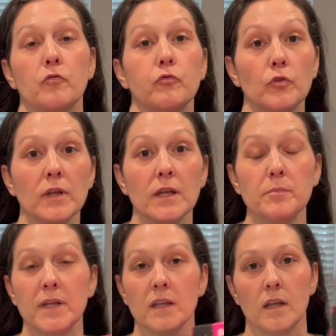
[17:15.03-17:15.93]
really
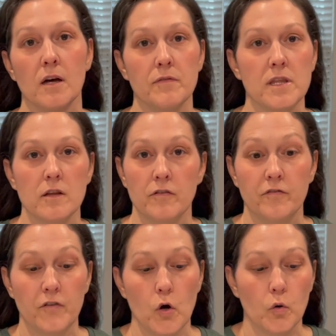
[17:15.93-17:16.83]
been loving the
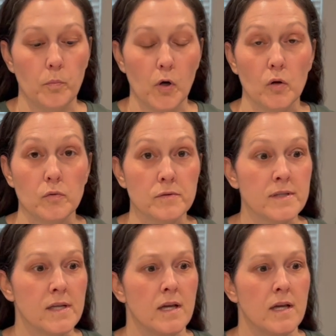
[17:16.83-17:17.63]
pho bowls